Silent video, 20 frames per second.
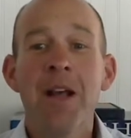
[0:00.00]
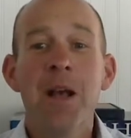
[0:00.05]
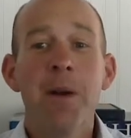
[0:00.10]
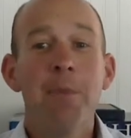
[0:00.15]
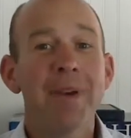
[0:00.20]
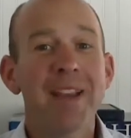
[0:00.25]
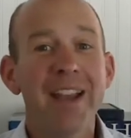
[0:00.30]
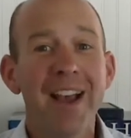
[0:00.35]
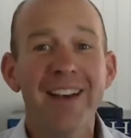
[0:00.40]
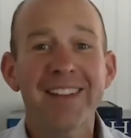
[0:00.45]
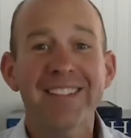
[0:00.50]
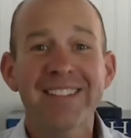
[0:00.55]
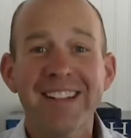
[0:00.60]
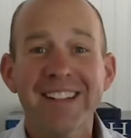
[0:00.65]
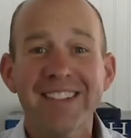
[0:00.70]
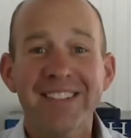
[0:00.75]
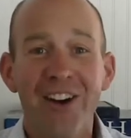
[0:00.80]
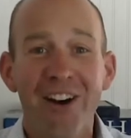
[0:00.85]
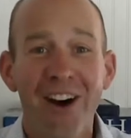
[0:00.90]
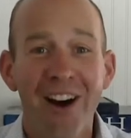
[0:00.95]
because
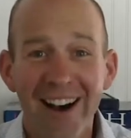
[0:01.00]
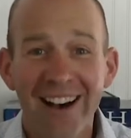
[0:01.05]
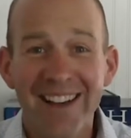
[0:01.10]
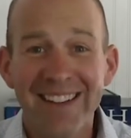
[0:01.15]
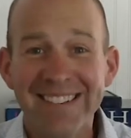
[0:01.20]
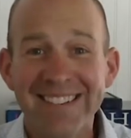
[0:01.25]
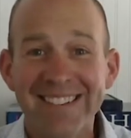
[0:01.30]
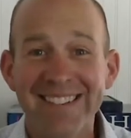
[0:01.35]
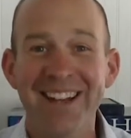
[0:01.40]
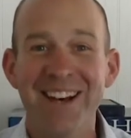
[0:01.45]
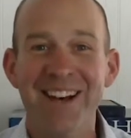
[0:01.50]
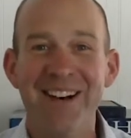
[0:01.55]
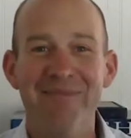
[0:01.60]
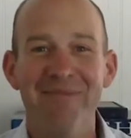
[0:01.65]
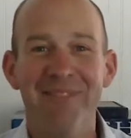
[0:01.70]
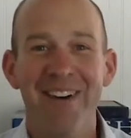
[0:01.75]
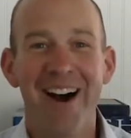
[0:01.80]
it's awesome.